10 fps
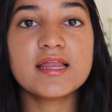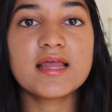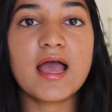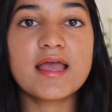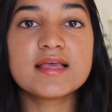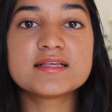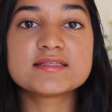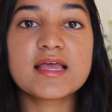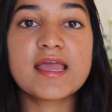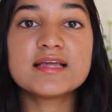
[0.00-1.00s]
it
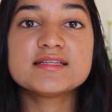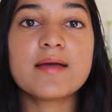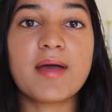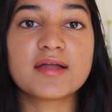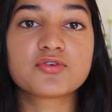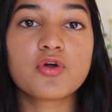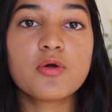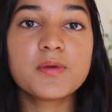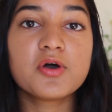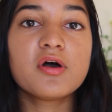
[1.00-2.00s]
is
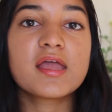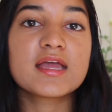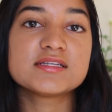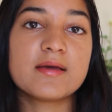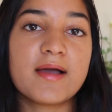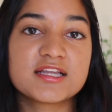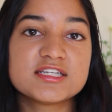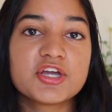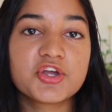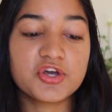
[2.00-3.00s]
antimicrobial,
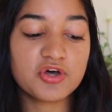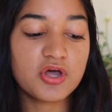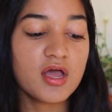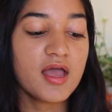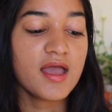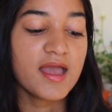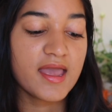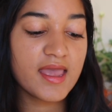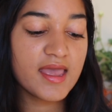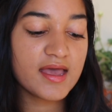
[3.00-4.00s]
antibacterial,
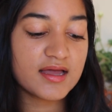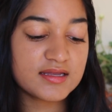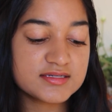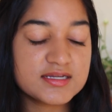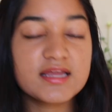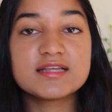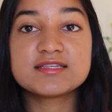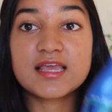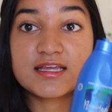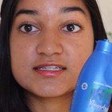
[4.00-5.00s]
and it
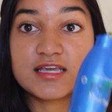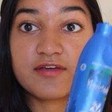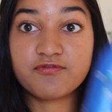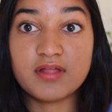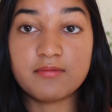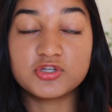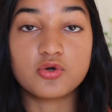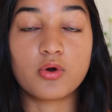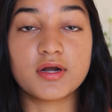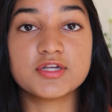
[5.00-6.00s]
is
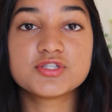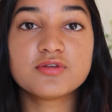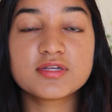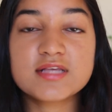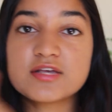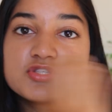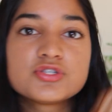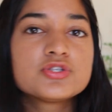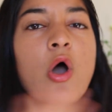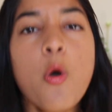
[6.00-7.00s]
anti-inflammatory. So this has
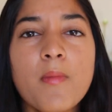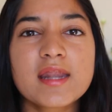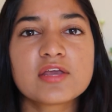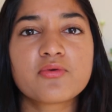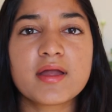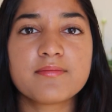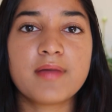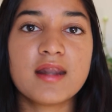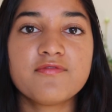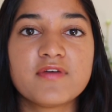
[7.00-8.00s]
so many great
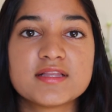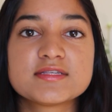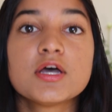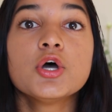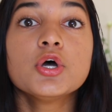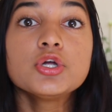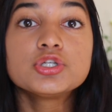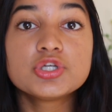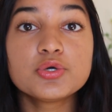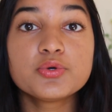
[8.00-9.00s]
benefits
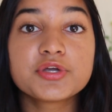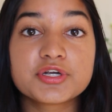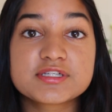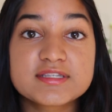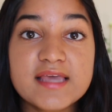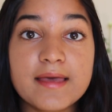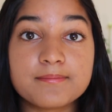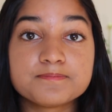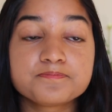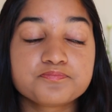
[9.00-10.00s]
to your skin,